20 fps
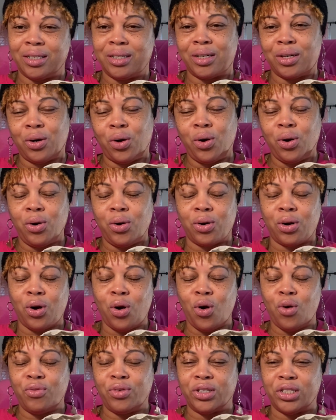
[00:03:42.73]
Go
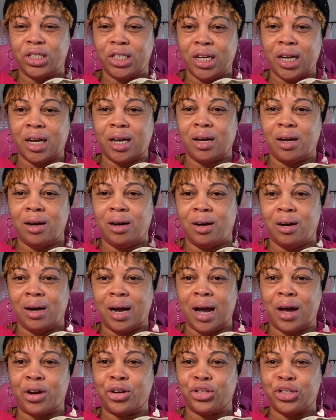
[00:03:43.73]
over and check
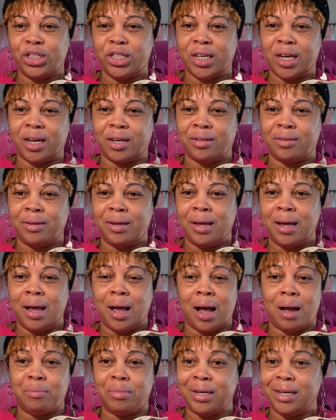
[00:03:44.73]
out her channel.
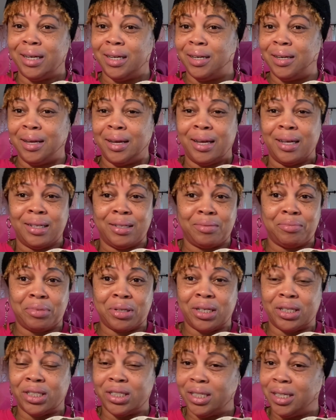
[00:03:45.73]
I mean,
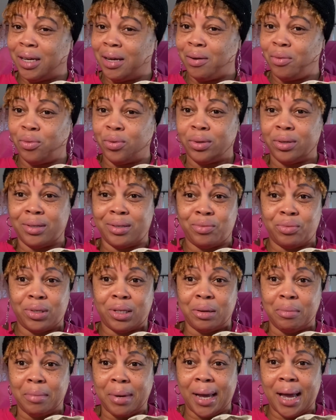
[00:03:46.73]
because she, with
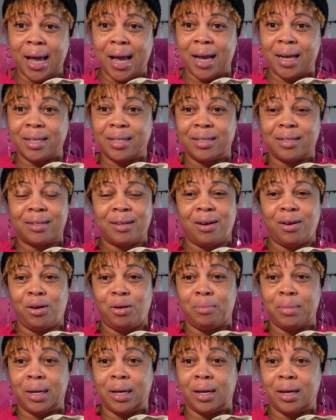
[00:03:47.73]
the bags, oh
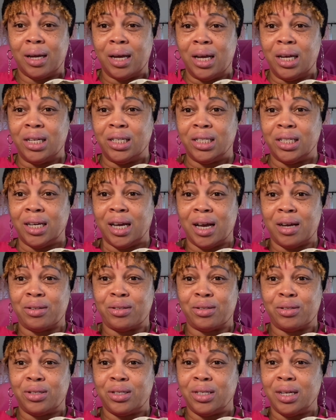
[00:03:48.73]
man, she has
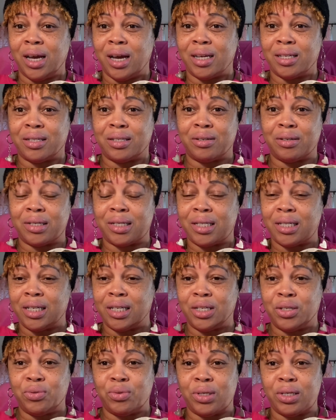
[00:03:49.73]
the
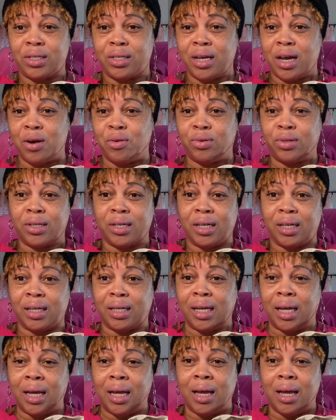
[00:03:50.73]
accessories, everything